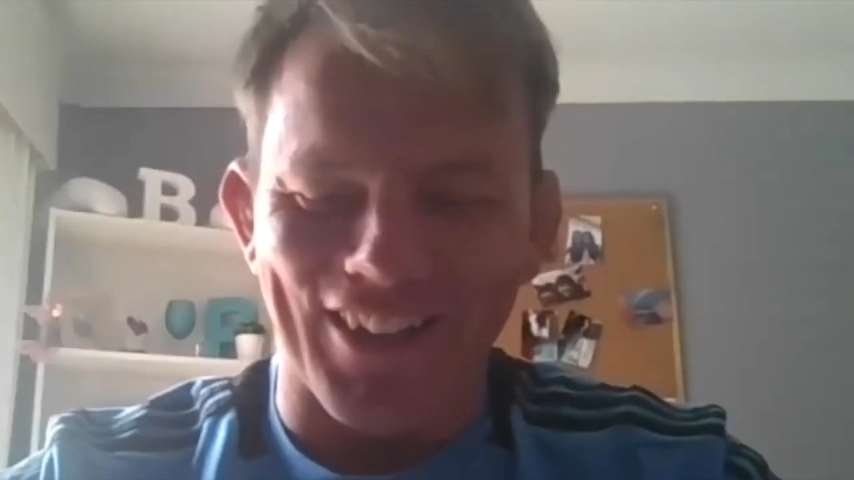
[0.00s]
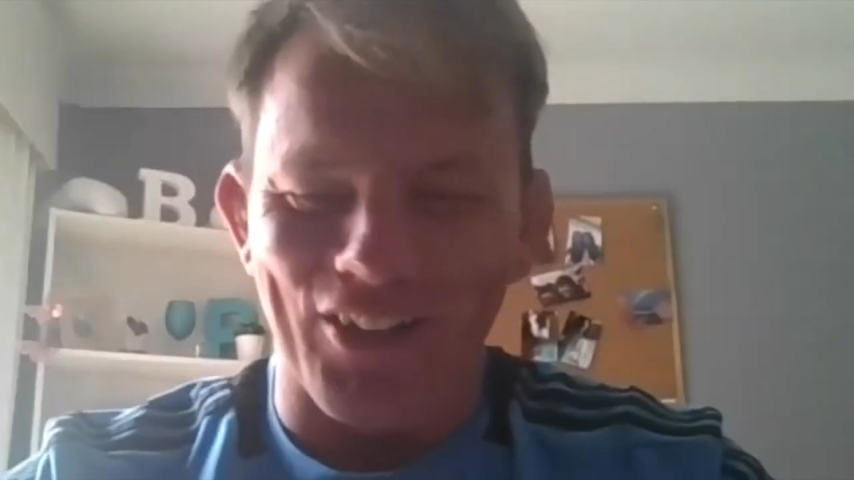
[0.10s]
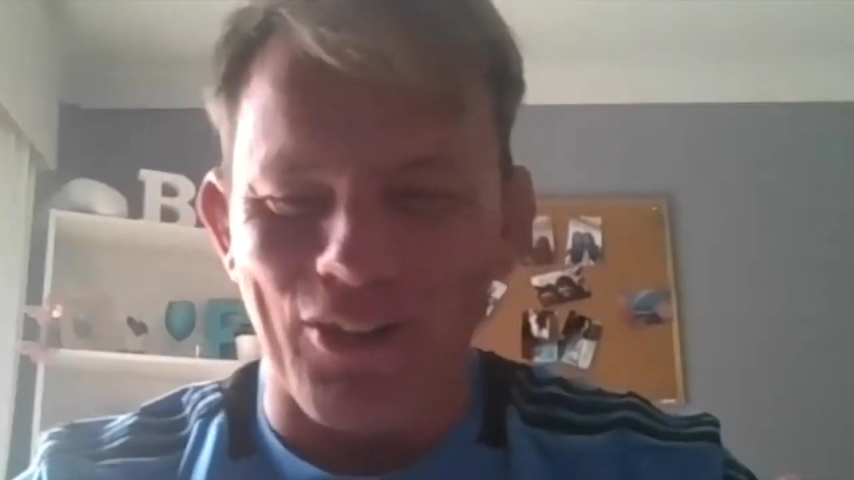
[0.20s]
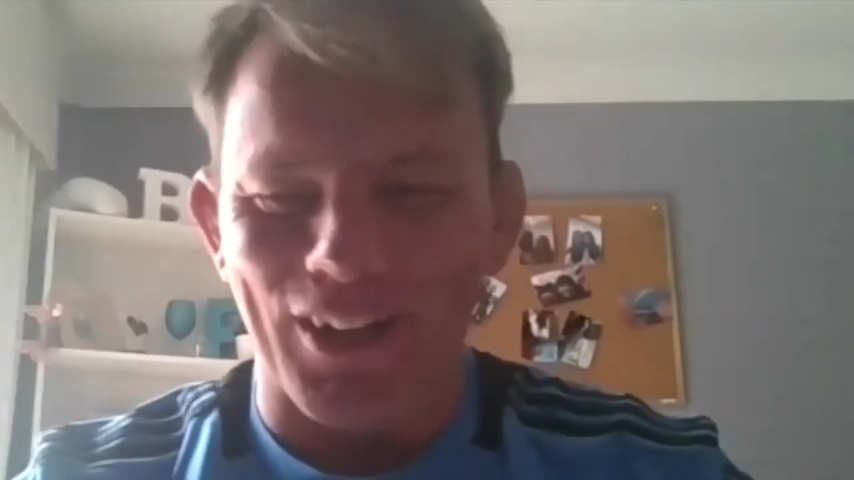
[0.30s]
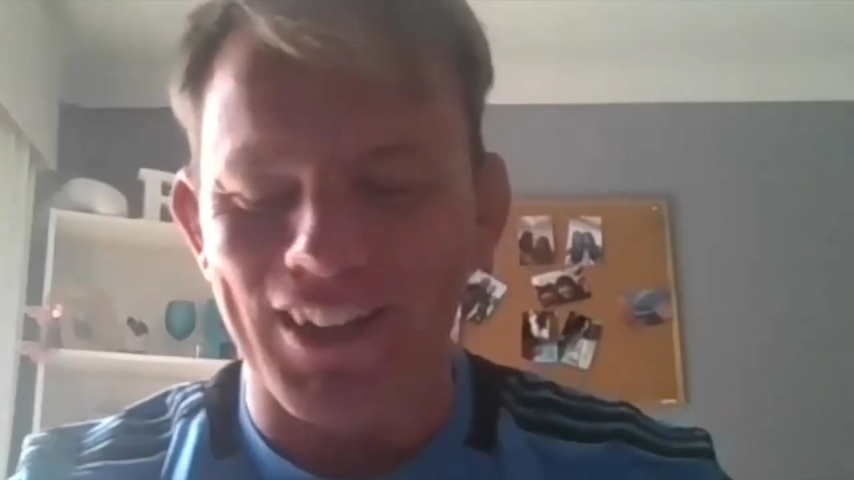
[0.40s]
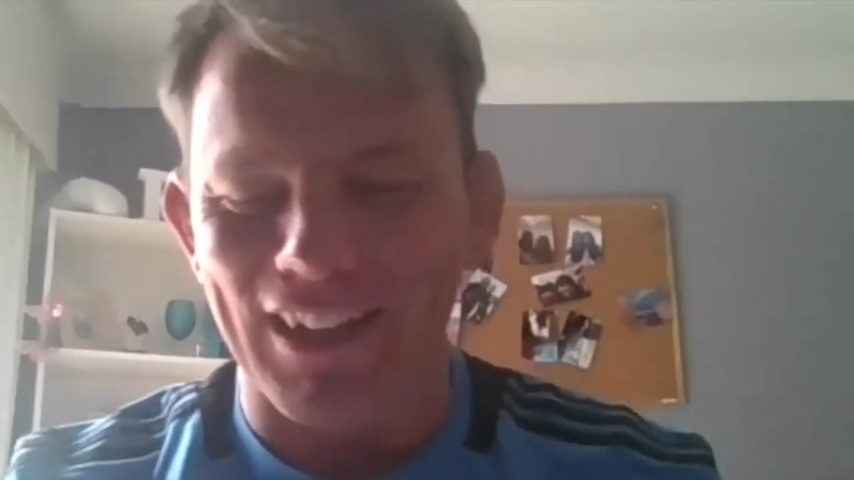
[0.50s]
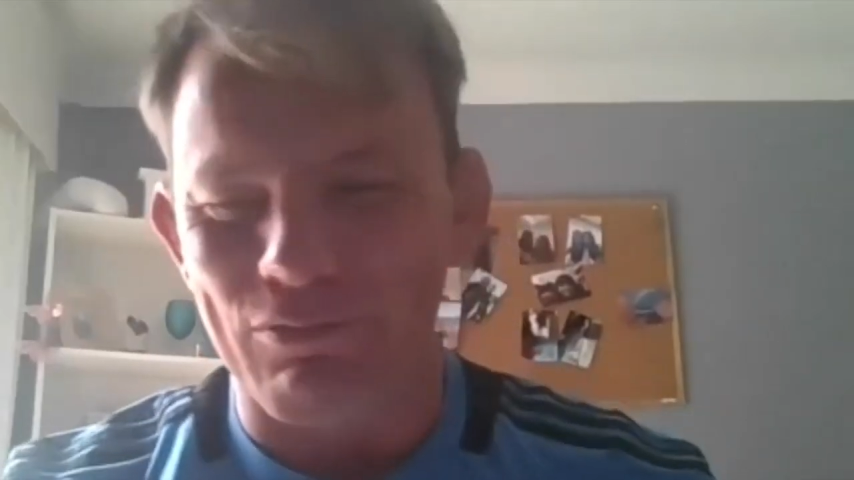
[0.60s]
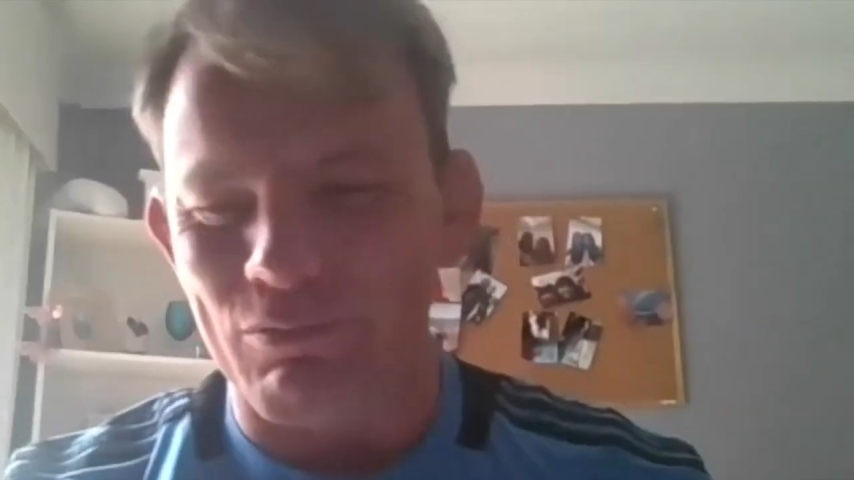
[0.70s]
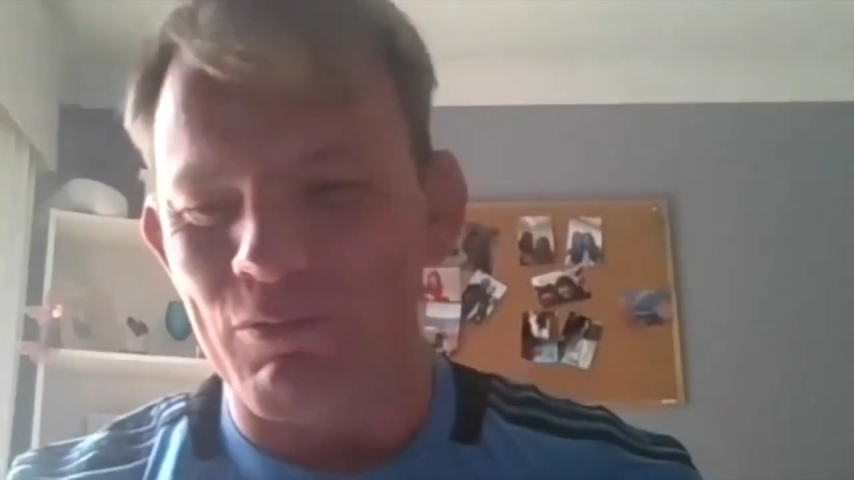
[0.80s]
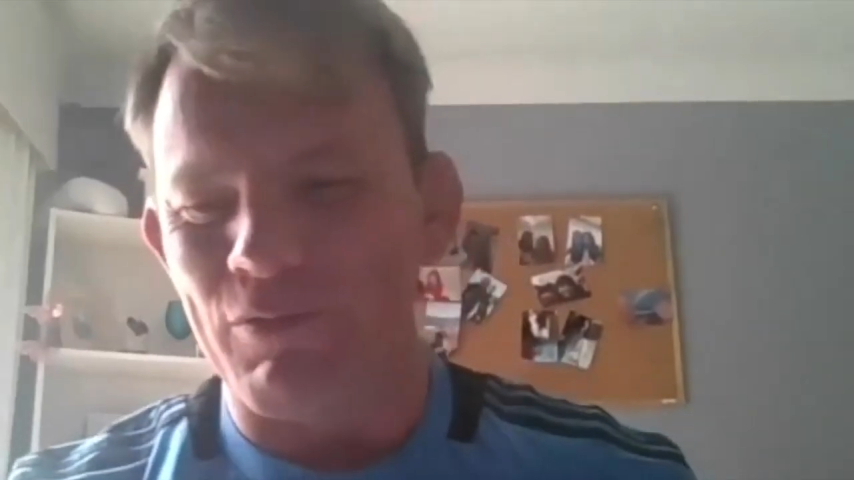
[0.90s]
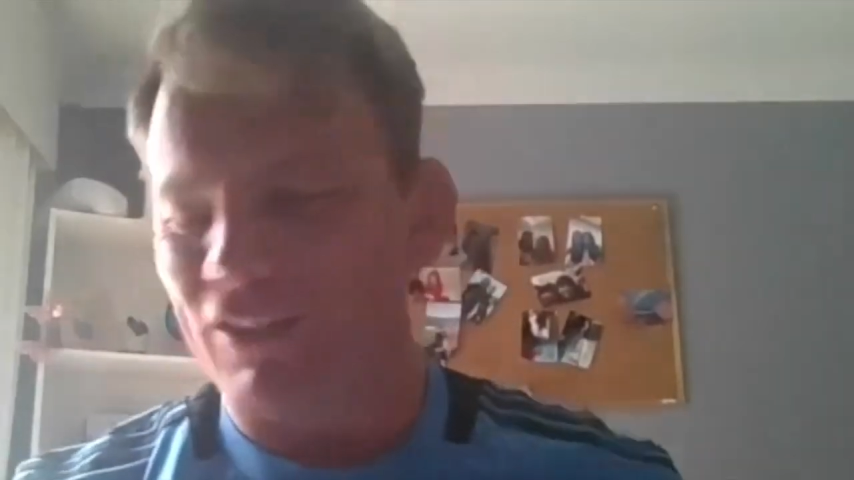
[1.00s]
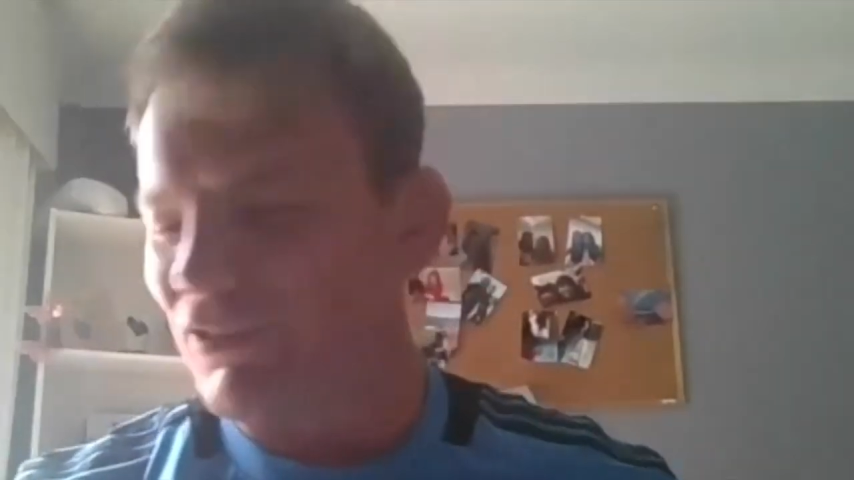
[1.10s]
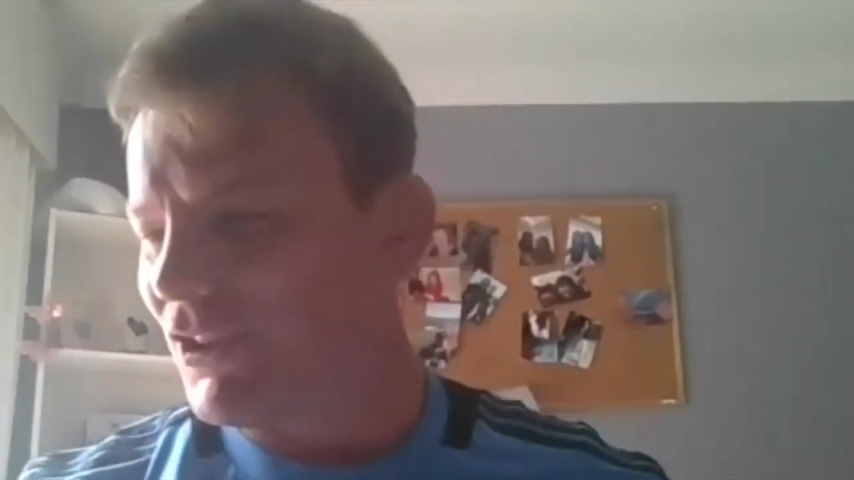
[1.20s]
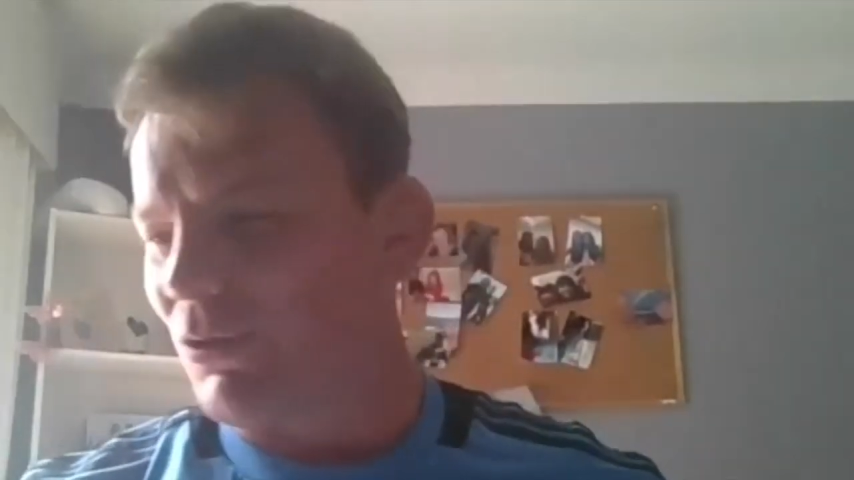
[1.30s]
Right, like Vickery's